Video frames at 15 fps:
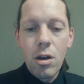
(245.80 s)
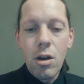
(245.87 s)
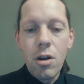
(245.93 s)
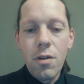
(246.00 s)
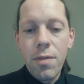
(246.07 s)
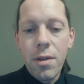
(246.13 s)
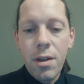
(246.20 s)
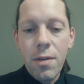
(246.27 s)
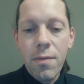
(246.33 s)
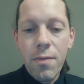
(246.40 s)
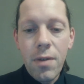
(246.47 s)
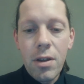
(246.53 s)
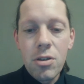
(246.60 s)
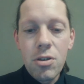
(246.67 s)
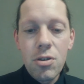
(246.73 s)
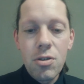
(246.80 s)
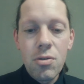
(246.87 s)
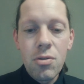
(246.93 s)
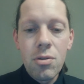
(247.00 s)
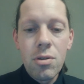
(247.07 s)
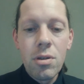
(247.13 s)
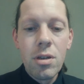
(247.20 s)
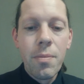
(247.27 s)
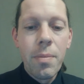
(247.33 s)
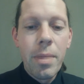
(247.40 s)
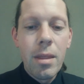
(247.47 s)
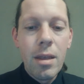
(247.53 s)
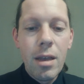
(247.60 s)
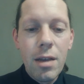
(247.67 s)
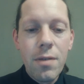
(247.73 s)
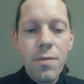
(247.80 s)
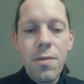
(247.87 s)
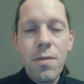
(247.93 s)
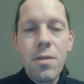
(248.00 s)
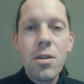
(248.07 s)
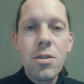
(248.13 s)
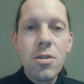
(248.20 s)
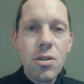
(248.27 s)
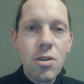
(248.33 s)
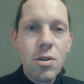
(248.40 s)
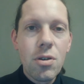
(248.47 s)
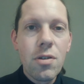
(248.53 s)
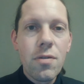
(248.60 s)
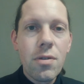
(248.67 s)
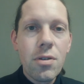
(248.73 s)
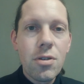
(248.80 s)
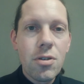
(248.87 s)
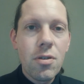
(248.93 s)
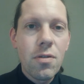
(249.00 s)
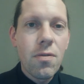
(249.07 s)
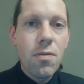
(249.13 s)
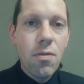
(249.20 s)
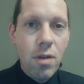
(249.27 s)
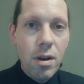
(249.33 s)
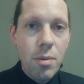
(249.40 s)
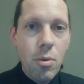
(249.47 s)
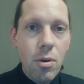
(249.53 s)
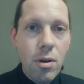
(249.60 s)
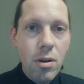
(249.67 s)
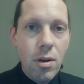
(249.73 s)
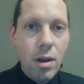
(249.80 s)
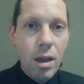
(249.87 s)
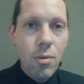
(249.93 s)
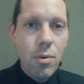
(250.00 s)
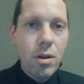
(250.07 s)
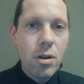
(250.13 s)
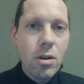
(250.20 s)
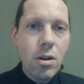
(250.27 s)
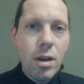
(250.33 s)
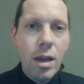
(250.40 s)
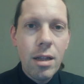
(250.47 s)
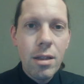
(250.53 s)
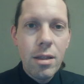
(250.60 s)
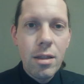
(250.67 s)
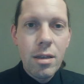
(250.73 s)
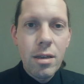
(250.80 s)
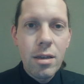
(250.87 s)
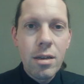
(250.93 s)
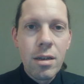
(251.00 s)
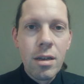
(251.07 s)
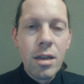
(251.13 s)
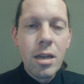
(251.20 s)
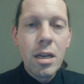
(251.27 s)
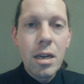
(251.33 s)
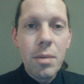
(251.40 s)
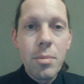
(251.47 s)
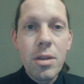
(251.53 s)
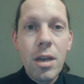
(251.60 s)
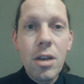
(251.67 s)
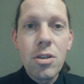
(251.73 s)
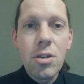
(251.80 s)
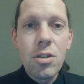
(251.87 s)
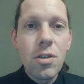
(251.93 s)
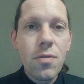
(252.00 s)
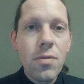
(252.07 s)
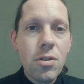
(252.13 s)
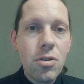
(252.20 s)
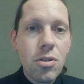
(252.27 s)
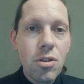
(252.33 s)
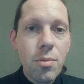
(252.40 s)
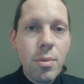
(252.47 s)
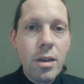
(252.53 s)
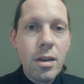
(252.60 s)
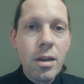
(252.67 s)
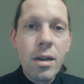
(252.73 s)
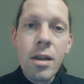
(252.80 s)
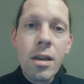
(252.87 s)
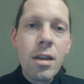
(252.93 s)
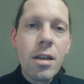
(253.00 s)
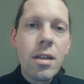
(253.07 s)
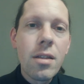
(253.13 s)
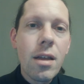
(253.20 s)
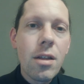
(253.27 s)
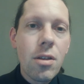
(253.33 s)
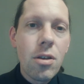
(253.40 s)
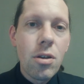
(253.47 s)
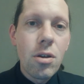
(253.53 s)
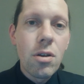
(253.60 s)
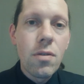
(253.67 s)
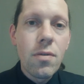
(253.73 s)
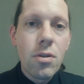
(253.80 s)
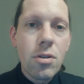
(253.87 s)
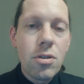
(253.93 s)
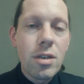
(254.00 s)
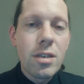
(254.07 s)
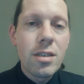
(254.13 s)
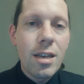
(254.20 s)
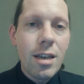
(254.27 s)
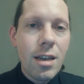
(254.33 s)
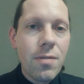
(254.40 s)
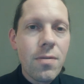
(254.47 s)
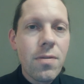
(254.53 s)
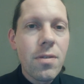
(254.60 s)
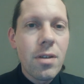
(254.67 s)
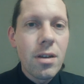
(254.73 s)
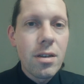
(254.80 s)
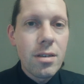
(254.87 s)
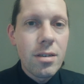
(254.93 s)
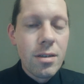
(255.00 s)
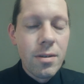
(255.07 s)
of the conventional infinite universe framework. Okay, we're going to look at the limitations of assuming that the universe is infinite.